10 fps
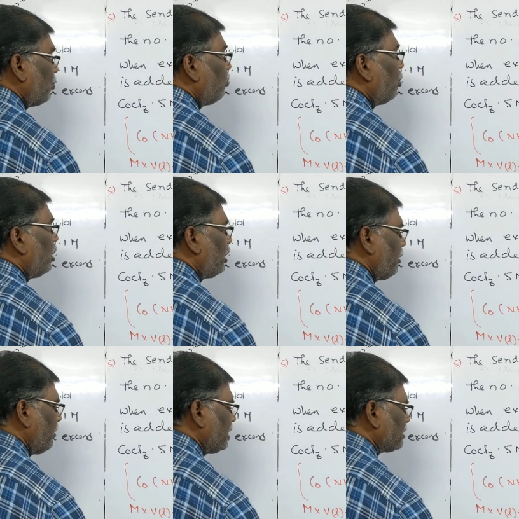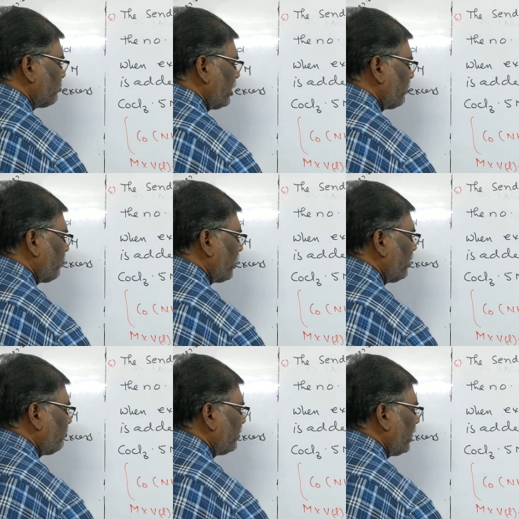Volume is
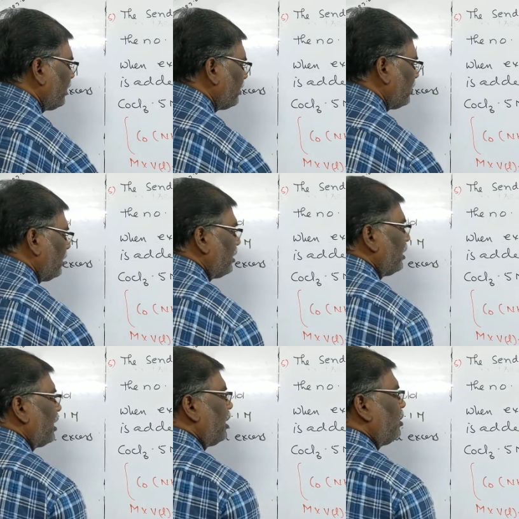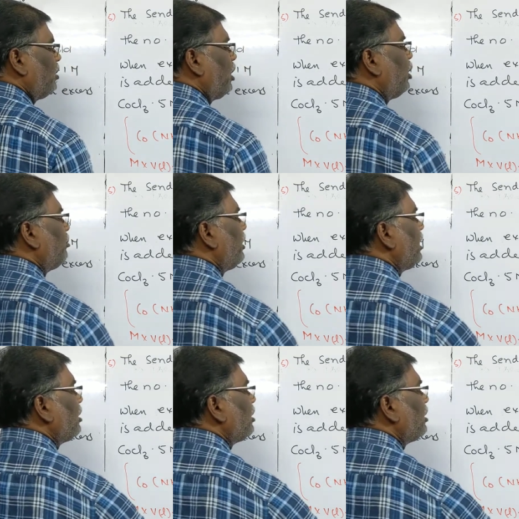1.5. Now how many